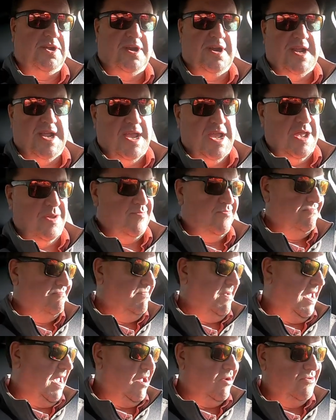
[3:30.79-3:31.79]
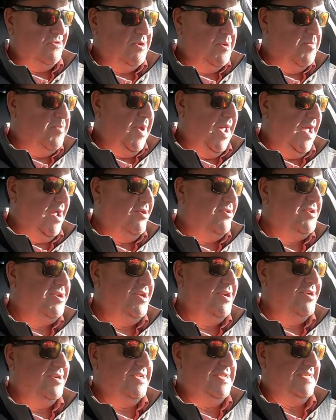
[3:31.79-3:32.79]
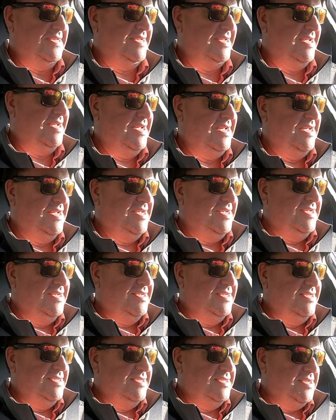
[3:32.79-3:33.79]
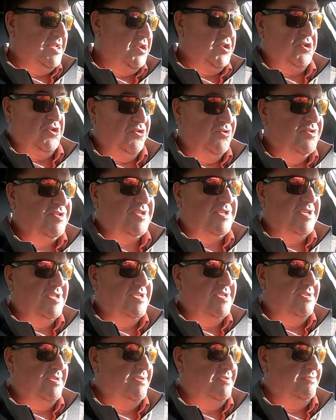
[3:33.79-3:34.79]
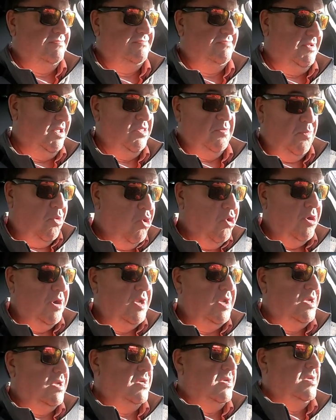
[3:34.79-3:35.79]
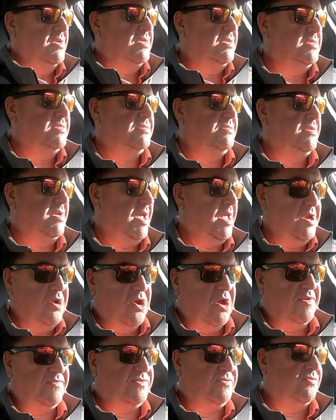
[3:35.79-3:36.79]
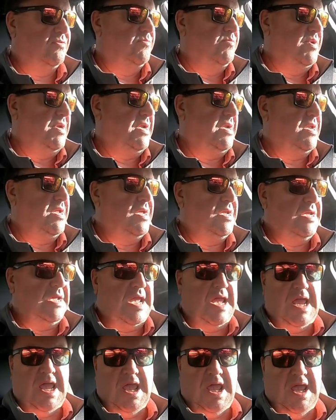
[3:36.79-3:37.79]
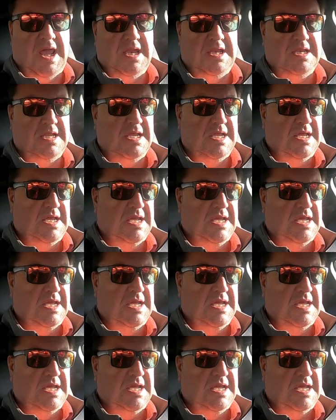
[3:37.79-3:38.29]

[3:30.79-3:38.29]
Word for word: here I am out and about here in in Houston in the morning, heading off to a meeting, and